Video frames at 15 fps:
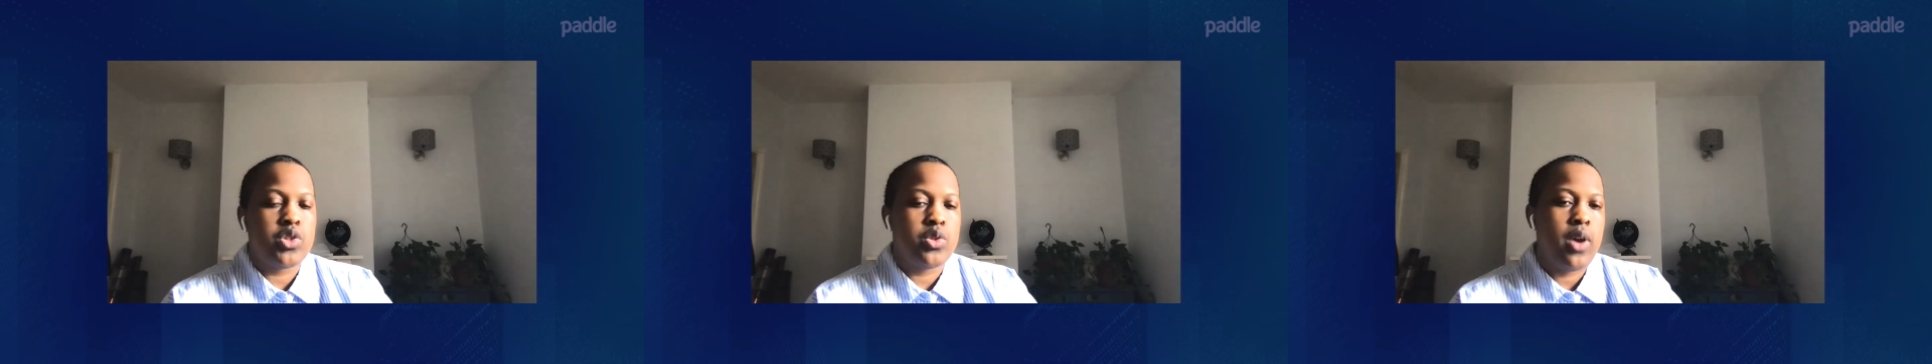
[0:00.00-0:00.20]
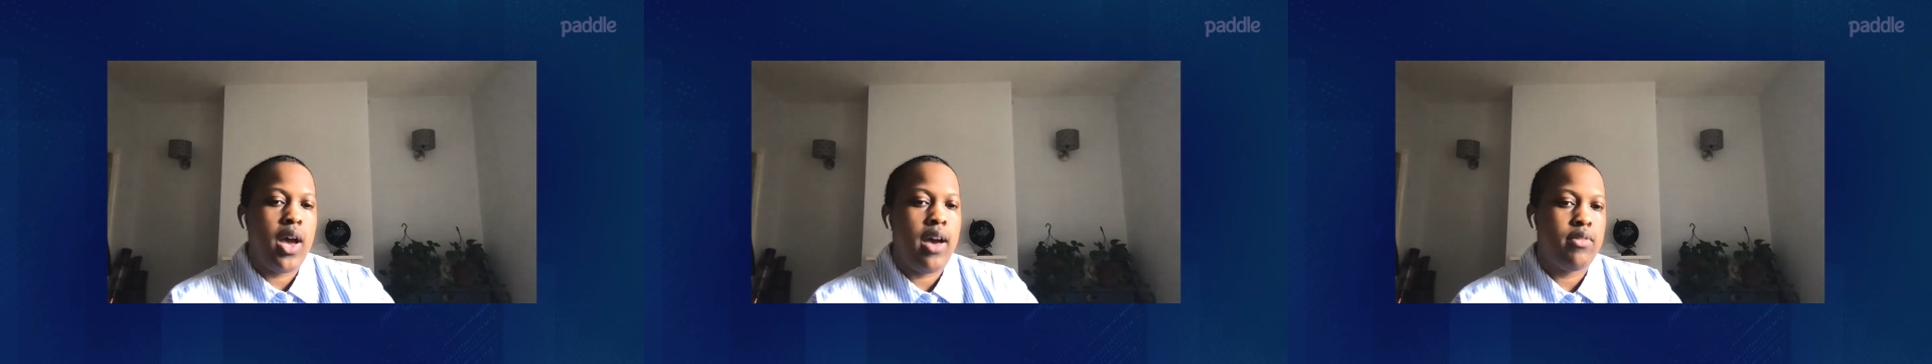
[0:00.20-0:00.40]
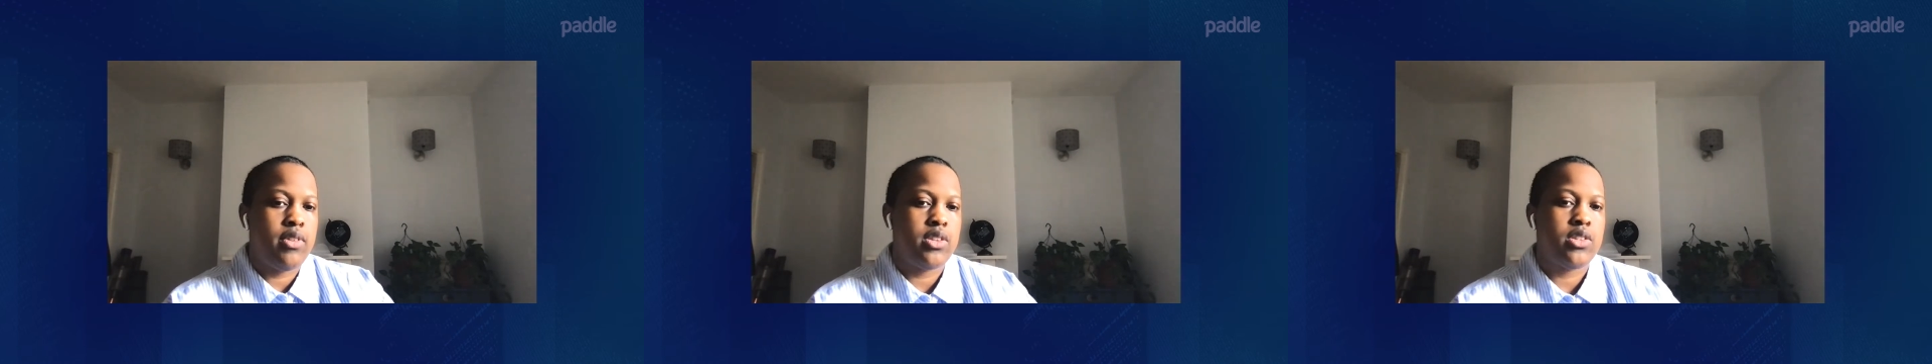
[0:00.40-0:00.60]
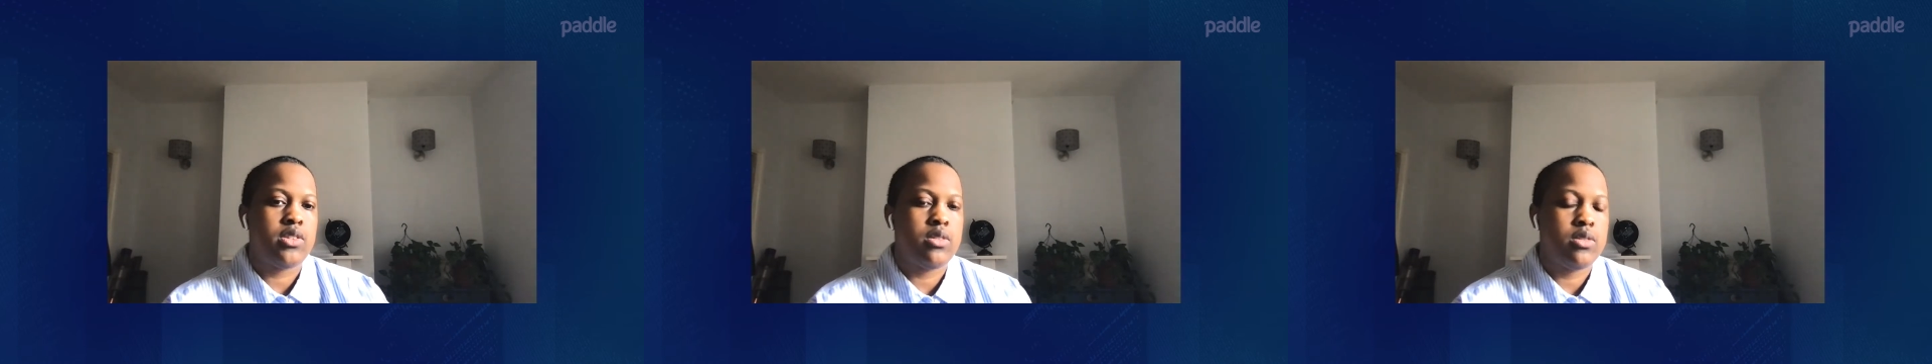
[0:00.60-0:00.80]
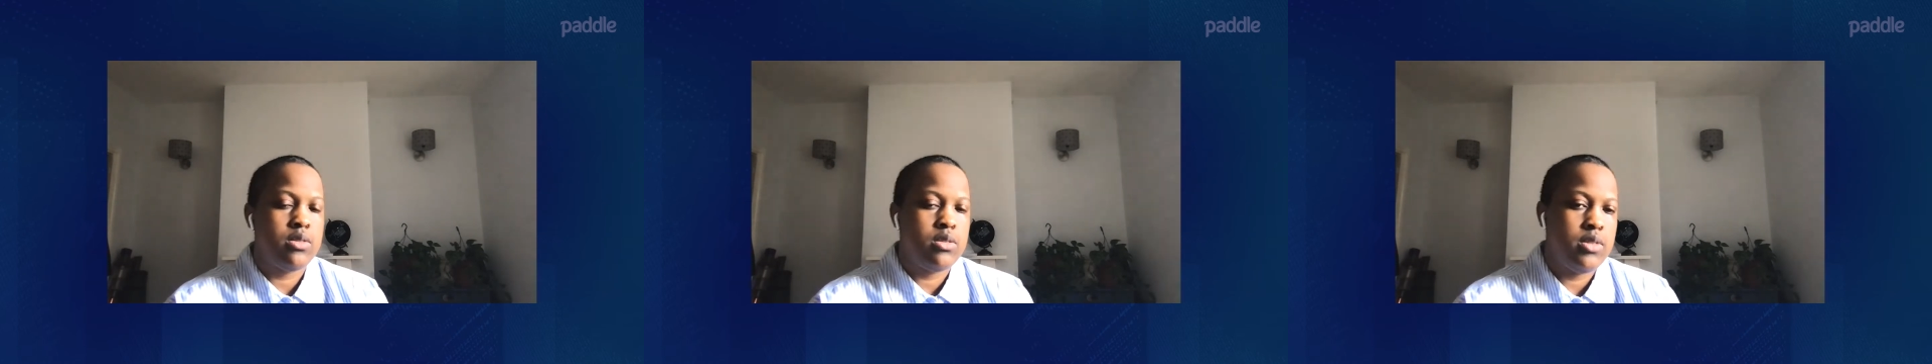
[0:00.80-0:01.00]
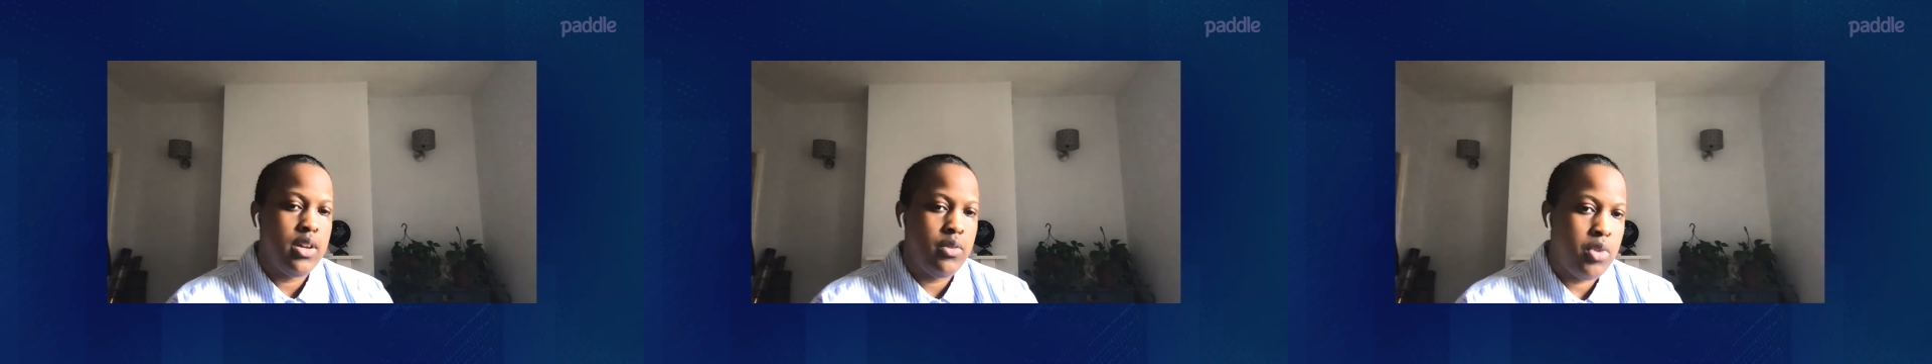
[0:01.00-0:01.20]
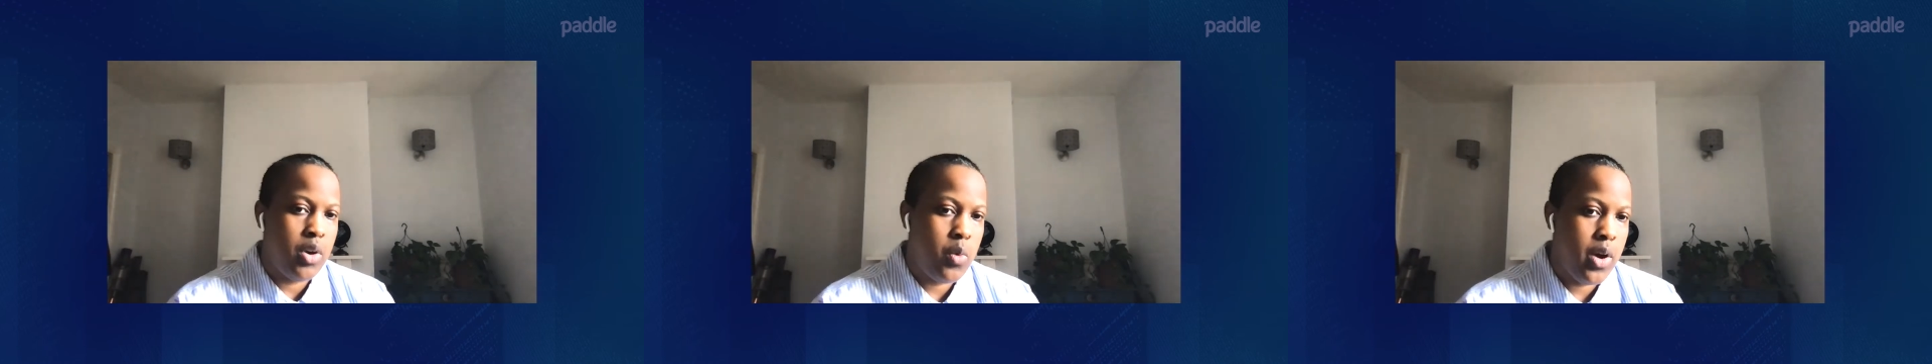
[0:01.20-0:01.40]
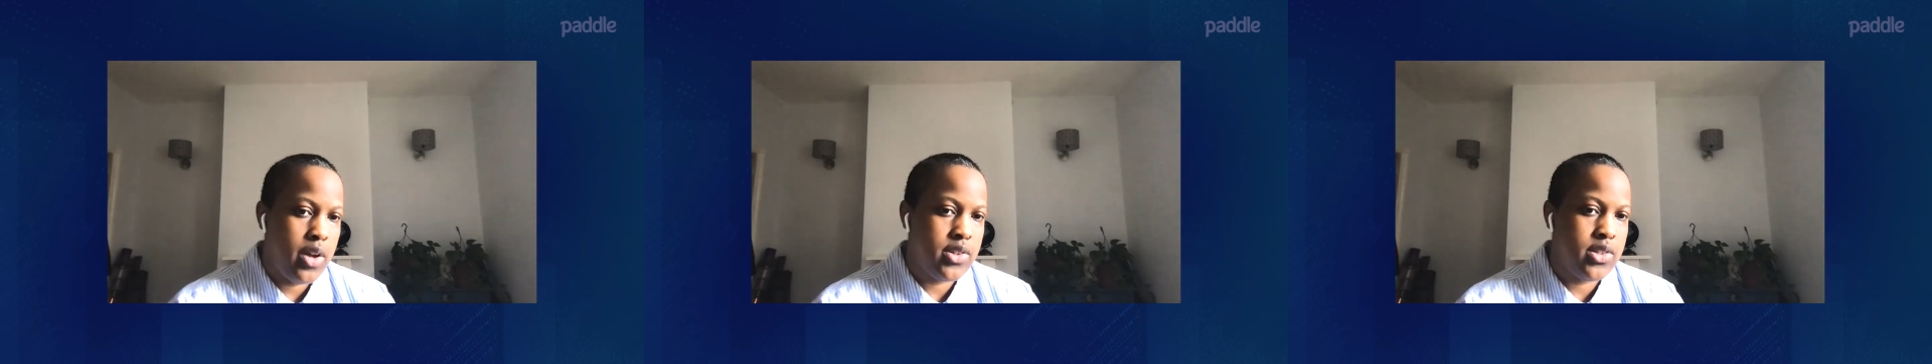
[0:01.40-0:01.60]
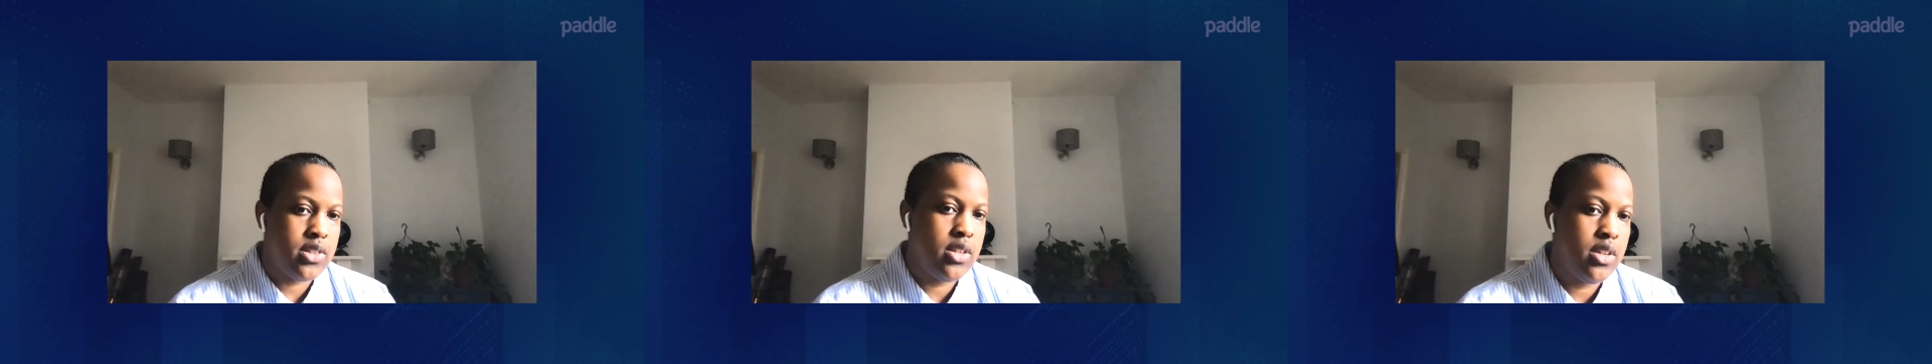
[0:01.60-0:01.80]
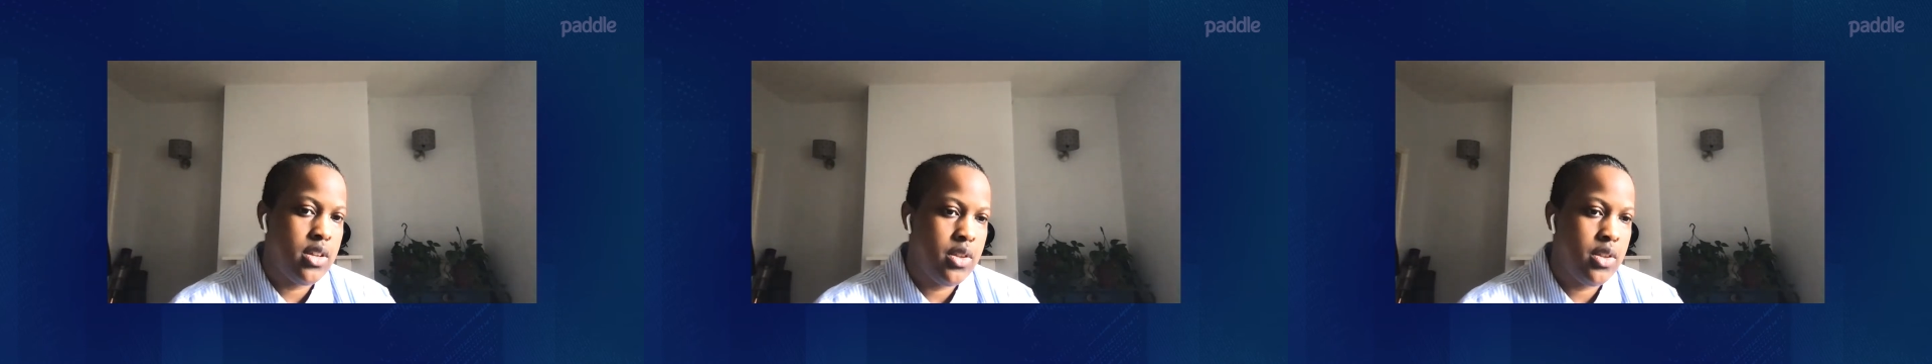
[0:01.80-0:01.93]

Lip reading: to having to request